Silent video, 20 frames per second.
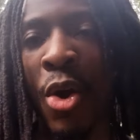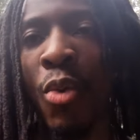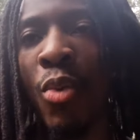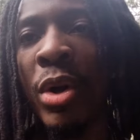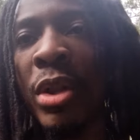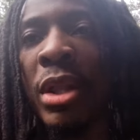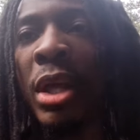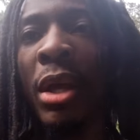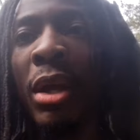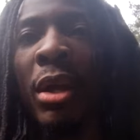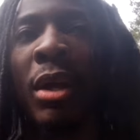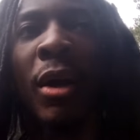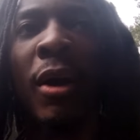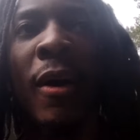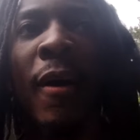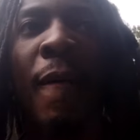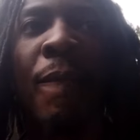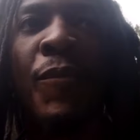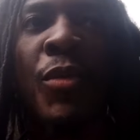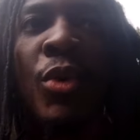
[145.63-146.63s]
what they
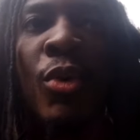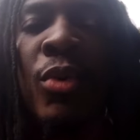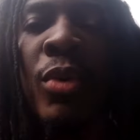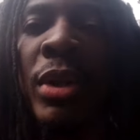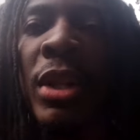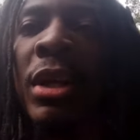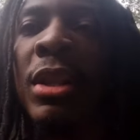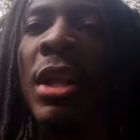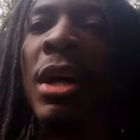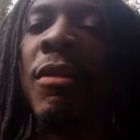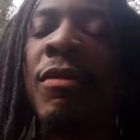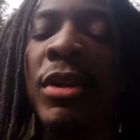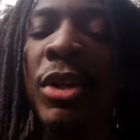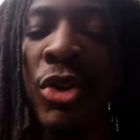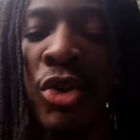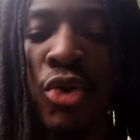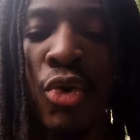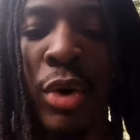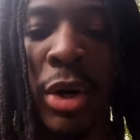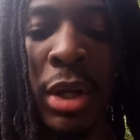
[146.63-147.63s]
uh, doing what they love and
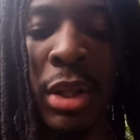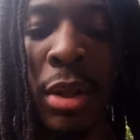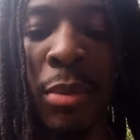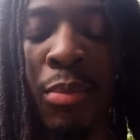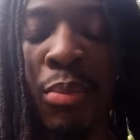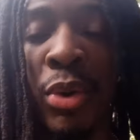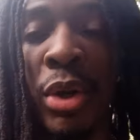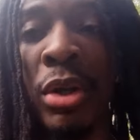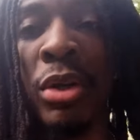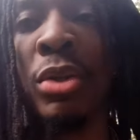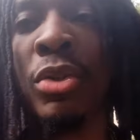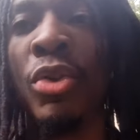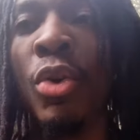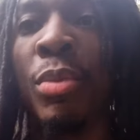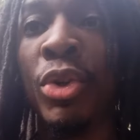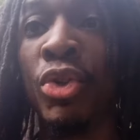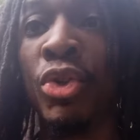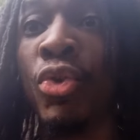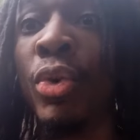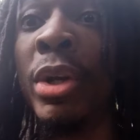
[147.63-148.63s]
enjoy and they bring so
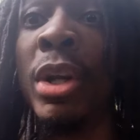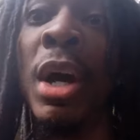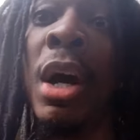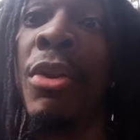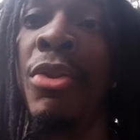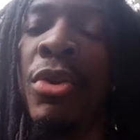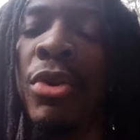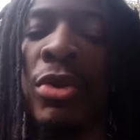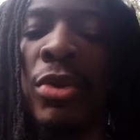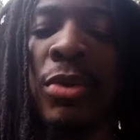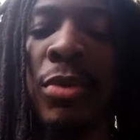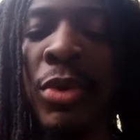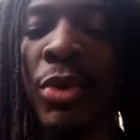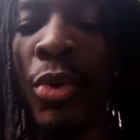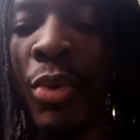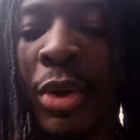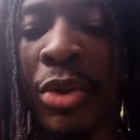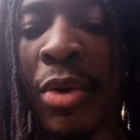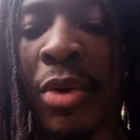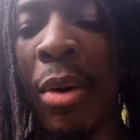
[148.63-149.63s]
much joy to others
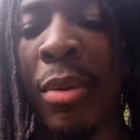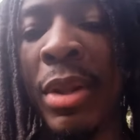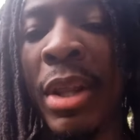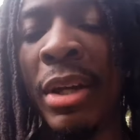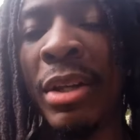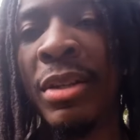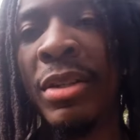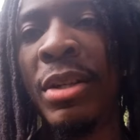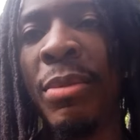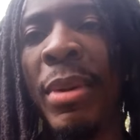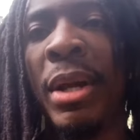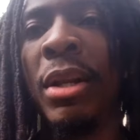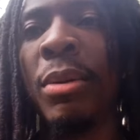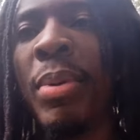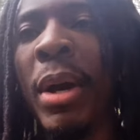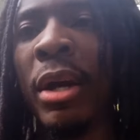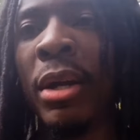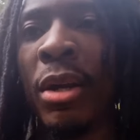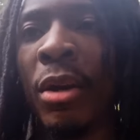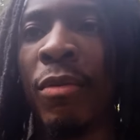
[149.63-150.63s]
doing so I would like to see Manny
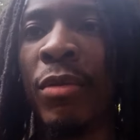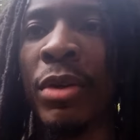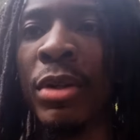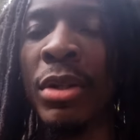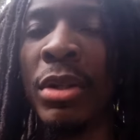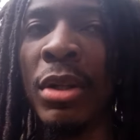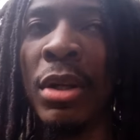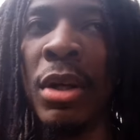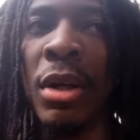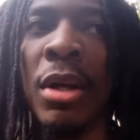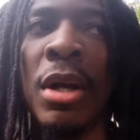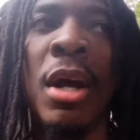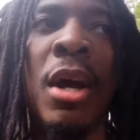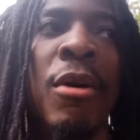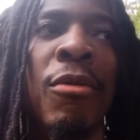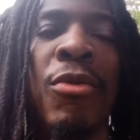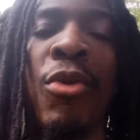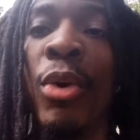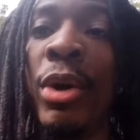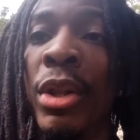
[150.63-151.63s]
Pacquiao versus uh,
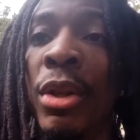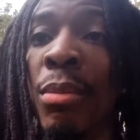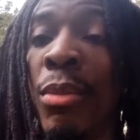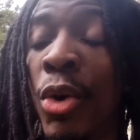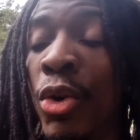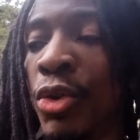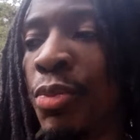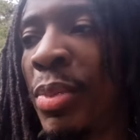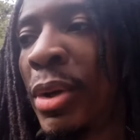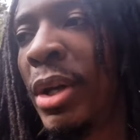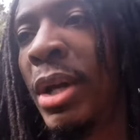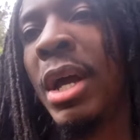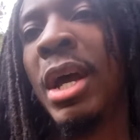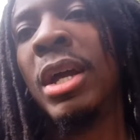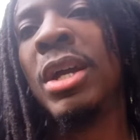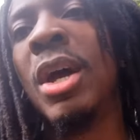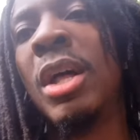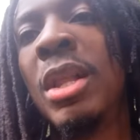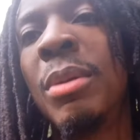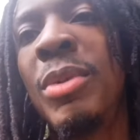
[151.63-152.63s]
Floyd the most but
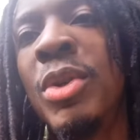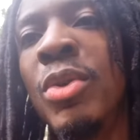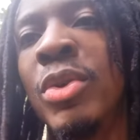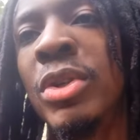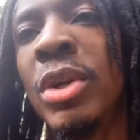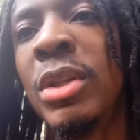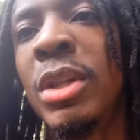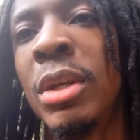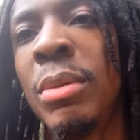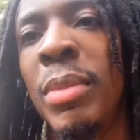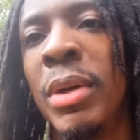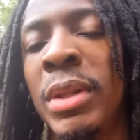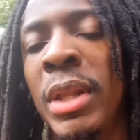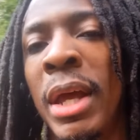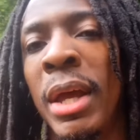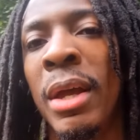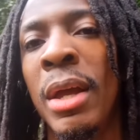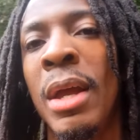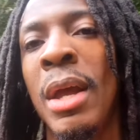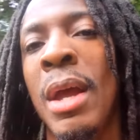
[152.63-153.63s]
y'all let me know what y'all think about
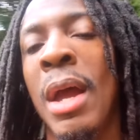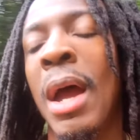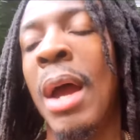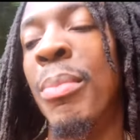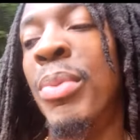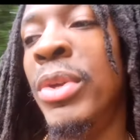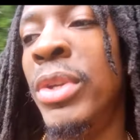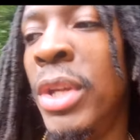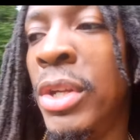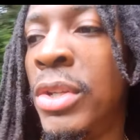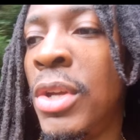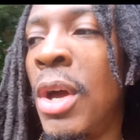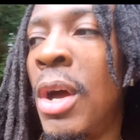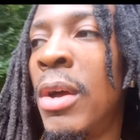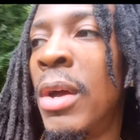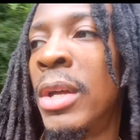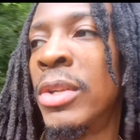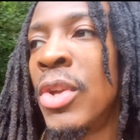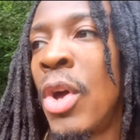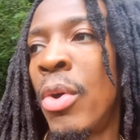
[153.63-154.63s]
that I appreciate
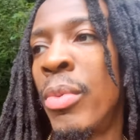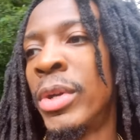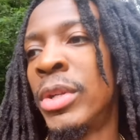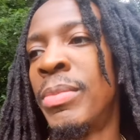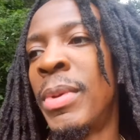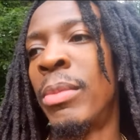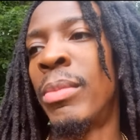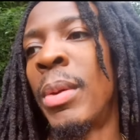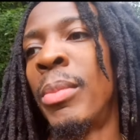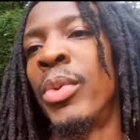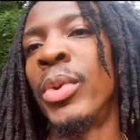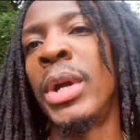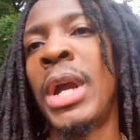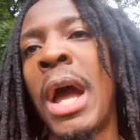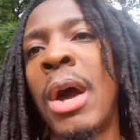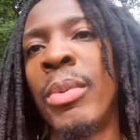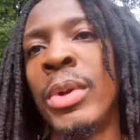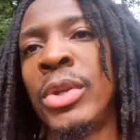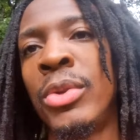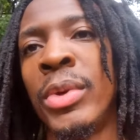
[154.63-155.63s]
y'all as always remember with
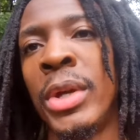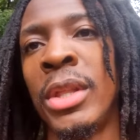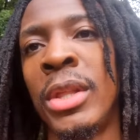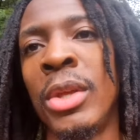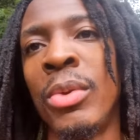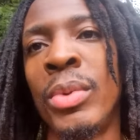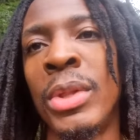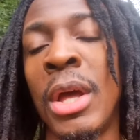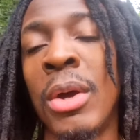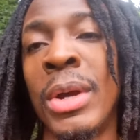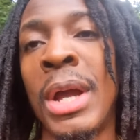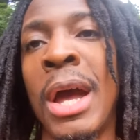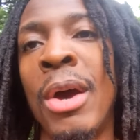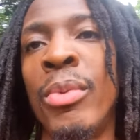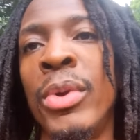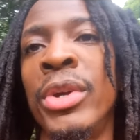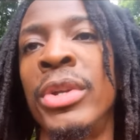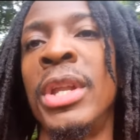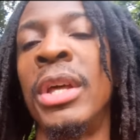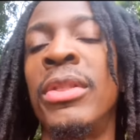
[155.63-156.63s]
God we can do anything without
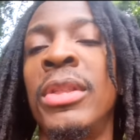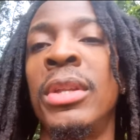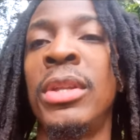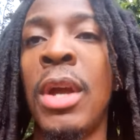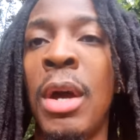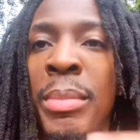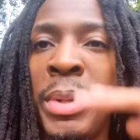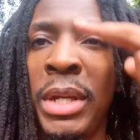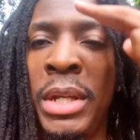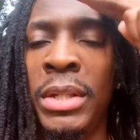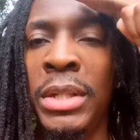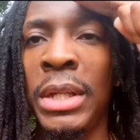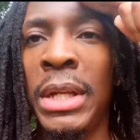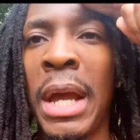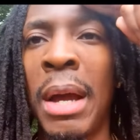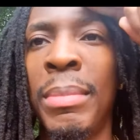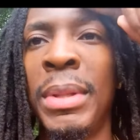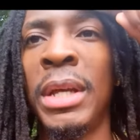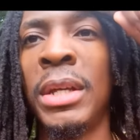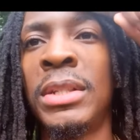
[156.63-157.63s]
God we are nothing y'all be easy
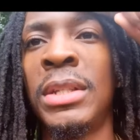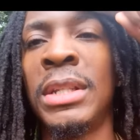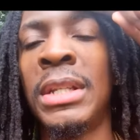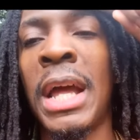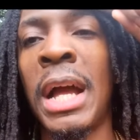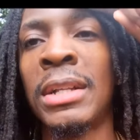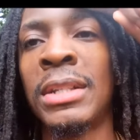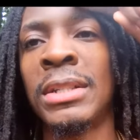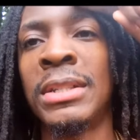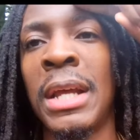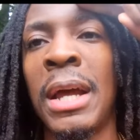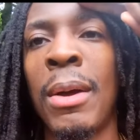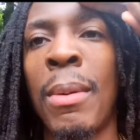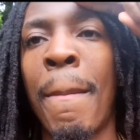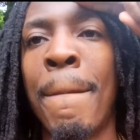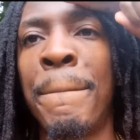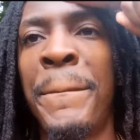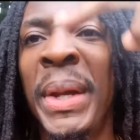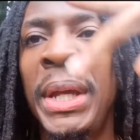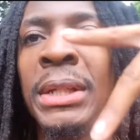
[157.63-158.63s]
God bless the doctor's out
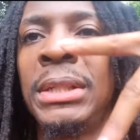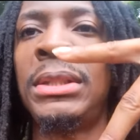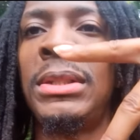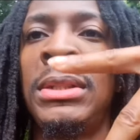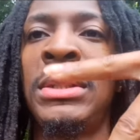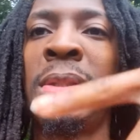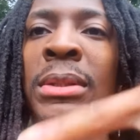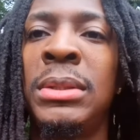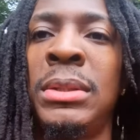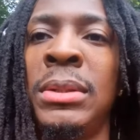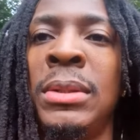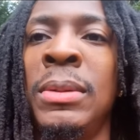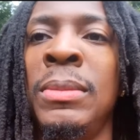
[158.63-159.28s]
peace